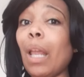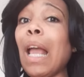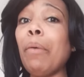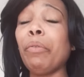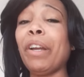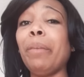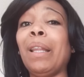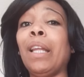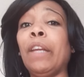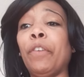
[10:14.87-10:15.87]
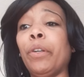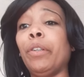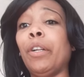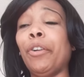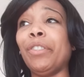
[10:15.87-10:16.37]
I would recommend that if you're
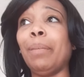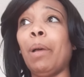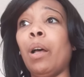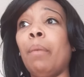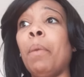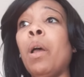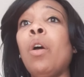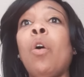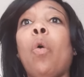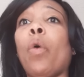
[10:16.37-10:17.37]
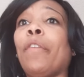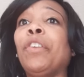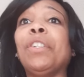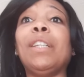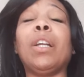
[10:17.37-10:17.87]
a nursing mom or if you
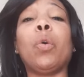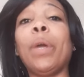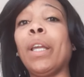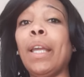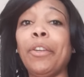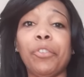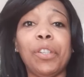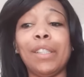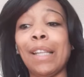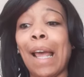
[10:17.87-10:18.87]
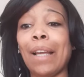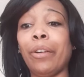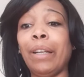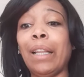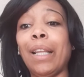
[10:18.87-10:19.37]
just need a quick energy snack
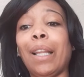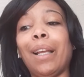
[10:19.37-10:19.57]
or anything.